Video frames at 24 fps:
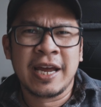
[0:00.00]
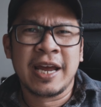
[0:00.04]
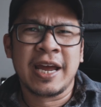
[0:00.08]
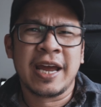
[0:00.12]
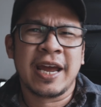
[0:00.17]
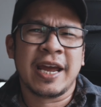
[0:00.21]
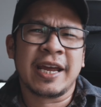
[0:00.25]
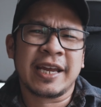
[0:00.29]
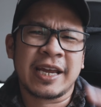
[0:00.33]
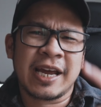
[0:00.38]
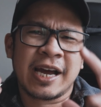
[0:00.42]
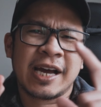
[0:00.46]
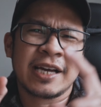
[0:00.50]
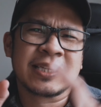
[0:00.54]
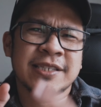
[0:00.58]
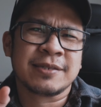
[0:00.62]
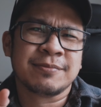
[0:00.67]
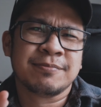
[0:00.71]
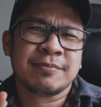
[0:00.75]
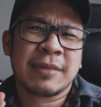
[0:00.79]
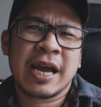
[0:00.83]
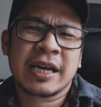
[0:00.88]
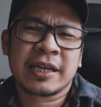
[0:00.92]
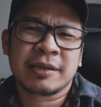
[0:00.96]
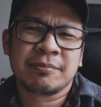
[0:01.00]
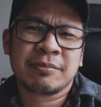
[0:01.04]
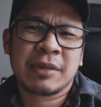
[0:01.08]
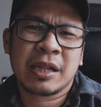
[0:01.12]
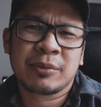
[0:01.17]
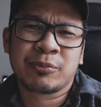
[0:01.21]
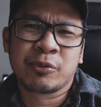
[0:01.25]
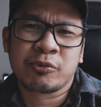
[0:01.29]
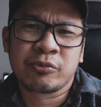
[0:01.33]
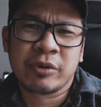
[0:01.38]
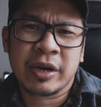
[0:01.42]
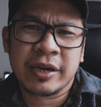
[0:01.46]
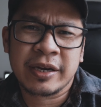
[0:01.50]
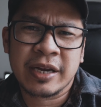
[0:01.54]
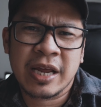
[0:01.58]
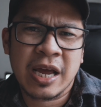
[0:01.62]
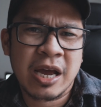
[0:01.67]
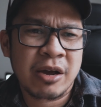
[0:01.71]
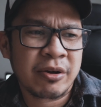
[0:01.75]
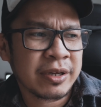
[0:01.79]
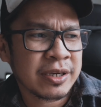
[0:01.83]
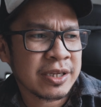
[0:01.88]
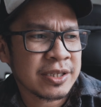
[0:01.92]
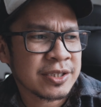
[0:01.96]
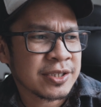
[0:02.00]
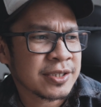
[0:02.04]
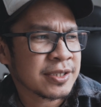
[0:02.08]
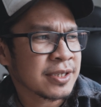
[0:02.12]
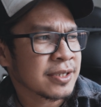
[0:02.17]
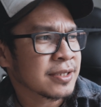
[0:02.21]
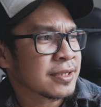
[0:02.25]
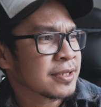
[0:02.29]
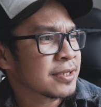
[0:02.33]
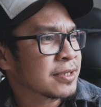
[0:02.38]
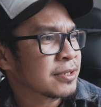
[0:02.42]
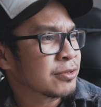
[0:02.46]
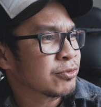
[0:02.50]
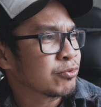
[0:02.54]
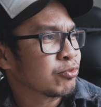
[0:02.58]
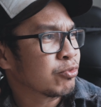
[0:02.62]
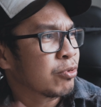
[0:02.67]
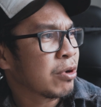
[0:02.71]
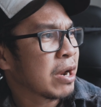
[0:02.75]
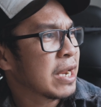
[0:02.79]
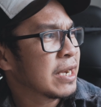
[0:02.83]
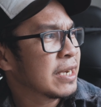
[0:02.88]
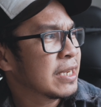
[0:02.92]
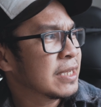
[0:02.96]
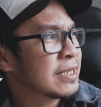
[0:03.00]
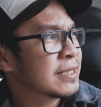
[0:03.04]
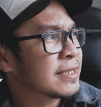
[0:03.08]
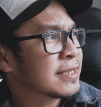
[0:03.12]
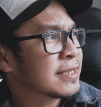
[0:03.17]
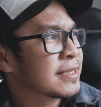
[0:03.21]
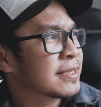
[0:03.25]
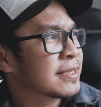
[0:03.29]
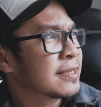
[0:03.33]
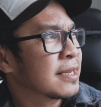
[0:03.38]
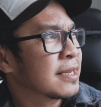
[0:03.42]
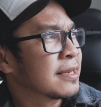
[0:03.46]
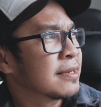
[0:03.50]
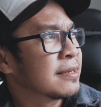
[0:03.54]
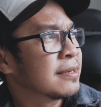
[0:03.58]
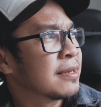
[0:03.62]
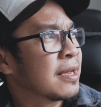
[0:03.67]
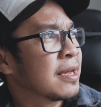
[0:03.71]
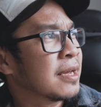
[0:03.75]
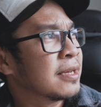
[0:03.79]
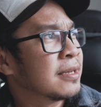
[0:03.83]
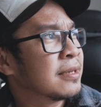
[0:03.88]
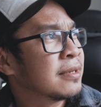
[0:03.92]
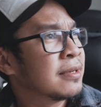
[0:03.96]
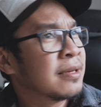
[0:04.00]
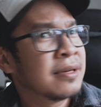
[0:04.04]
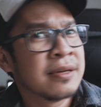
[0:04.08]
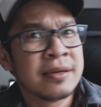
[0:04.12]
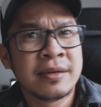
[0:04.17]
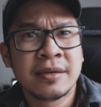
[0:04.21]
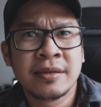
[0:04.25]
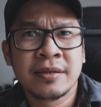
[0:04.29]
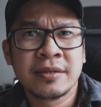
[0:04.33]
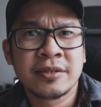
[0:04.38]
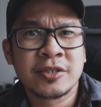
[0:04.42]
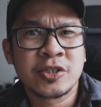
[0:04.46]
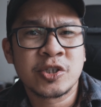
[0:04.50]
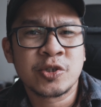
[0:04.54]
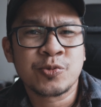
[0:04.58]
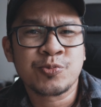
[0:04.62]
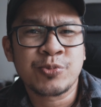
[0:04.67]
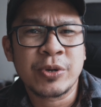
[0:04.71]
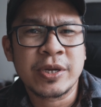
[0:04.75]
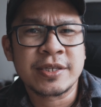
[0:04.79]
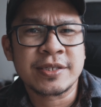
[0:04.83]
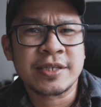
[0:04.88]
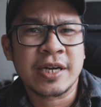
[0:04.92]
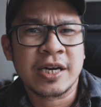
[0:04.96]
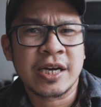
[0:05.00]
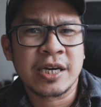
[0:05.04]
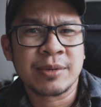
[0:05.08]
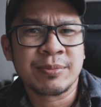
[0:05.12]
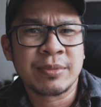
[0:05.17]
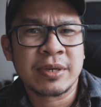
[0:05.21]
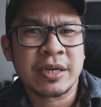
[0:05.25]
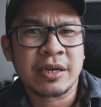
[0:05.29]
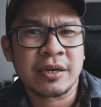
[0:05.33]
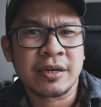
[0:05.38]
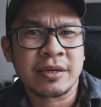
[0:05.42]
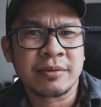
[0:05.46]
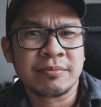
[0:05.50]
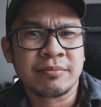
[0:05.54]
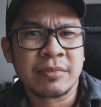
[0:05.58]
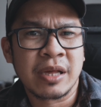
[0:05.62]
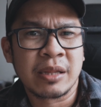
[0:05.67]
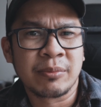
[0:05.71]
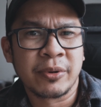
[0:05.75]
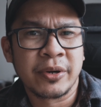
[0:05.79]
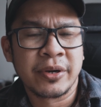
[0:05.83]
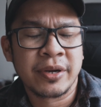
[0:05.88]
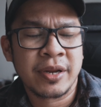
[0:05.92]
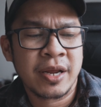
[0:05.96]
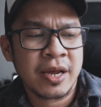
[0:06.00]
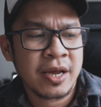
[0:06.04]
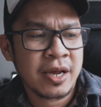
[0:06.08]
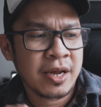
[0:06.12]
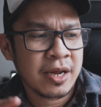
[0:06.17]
Hey guys, I'm back in Melbourne right now, and it's a rainy Sunday, springtime here in Melbourne.